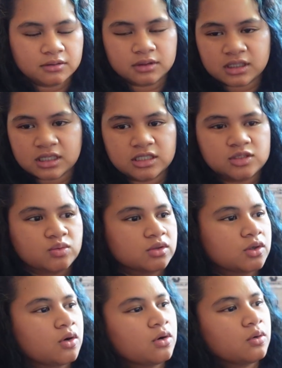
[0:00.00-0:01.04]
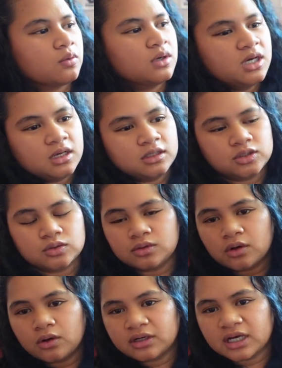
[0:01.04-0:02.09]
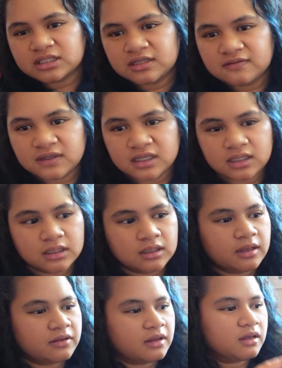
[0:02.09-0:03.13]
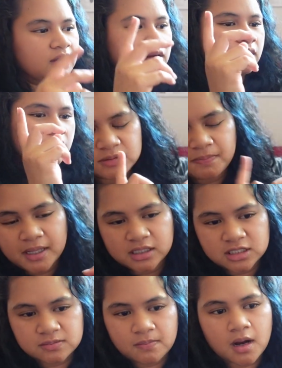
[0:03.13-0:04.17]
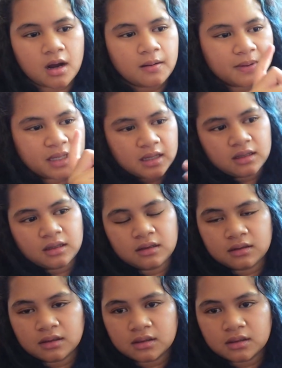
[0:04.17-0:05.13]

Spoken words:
The kids will go do their own activity, and then Belly's mom and